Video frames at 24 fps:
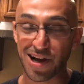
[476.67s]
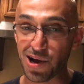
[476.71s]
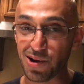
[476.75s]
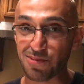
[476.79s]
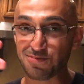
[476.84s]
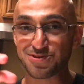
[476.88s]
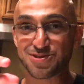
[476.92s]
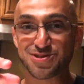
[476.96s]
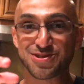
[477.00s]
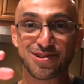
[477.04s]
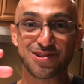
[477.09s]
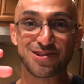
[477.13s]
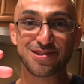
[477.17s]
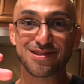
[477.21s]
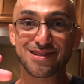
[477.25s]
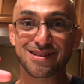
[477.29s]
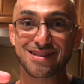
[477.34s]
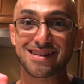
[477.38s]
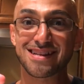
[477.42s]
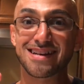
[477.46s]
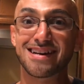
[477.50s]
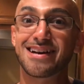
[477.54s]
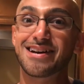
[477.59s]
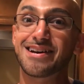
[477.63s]
I'm
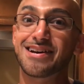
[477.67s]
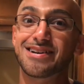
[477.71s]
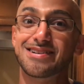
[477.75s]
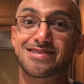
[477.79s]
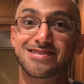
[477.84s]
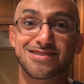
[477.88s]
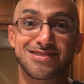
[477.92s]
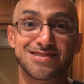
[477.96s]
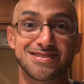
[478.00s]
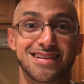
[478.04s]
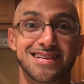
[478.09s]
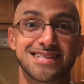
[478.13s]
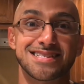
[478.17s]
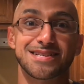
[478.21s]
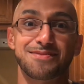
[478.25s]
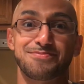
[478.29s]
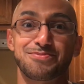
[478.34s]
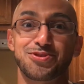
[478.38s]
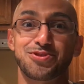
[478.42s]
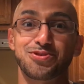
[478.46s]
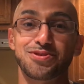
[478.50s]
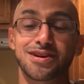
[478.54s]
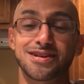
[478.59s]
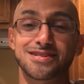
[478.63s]
struggling just like
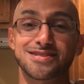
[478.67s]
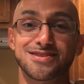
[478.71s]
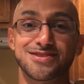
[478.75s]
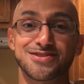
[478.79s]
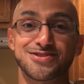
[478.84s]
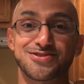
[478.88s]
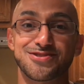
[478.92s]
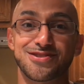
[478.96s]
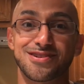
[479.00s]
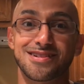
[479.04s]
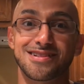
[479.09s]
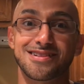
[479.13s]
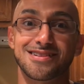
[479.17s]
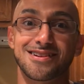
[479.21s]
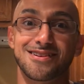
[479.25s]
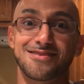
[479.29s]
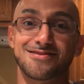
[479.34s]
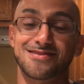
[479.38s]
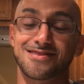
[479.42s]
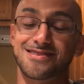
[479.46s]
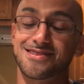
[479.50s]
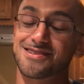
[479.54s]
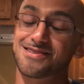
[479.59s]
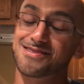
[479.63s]
some of you guys are struggling
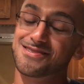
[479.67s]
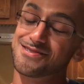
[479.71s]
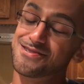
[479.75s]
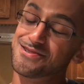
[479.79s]
out there.